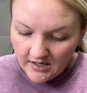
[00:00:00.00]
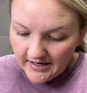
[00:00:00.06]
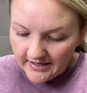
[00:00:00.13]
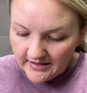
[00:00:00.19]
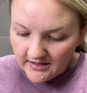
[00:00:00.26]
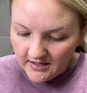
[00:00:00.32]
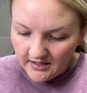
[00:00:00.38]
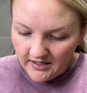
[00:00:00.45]
I
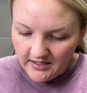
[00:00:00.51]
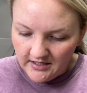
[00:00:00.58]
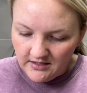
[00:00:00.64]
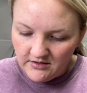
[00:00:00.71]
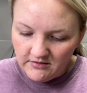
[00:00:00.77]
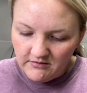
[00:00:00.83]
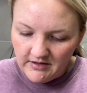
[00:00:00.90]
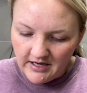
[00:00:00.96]
think I can
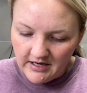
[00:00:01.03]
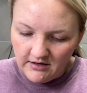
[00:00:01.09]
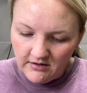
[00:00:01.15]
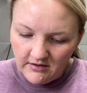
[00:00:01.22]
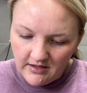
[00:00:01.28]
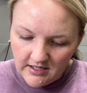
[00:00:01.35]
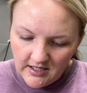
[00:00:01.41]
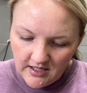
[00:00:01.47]
do that on
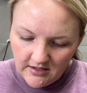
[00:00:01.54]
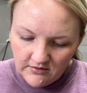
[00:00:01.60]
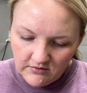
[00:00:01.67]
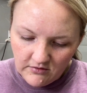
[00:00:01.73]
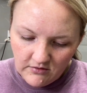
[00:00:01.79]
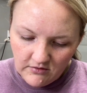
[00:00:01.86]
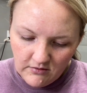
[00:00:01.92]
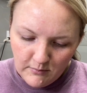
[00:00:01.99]
that
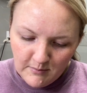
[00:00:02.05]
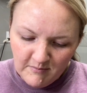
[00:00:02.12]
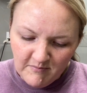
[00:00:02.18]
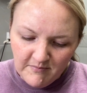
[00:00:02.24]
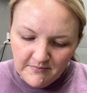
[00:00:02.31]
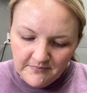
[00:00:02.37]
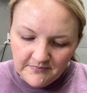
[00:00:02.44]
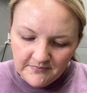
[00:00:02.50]
handle.
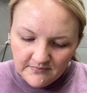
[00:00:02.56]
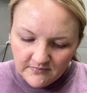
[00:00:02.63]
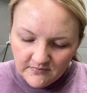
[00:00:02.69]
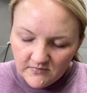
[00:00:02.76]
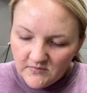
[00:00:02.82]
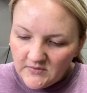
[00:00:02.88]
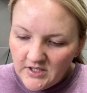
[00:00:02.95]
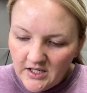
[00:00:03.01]

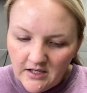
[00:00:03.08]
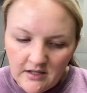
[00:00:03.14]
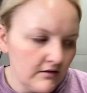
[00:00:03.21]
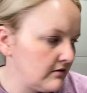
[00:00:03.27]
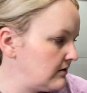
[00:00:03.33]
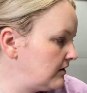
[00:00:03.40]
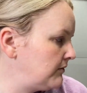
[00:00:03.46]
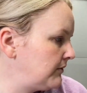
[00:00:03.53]
Yeah,
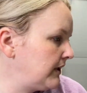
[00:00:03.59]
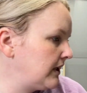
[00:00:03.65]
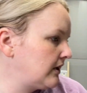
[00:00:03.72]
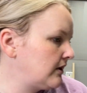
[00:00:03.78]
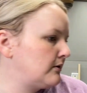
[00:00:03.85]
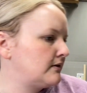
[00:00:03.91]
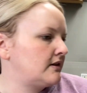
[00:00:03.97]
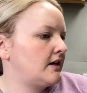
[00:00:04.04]
we can
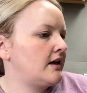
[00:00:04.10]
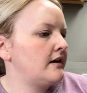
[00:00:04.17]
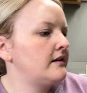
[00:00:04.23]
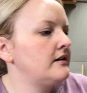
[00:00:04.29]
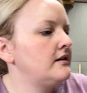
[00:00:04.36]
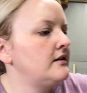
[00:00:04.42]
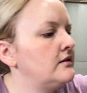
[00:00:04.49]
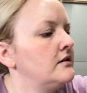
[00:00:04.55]
go with that.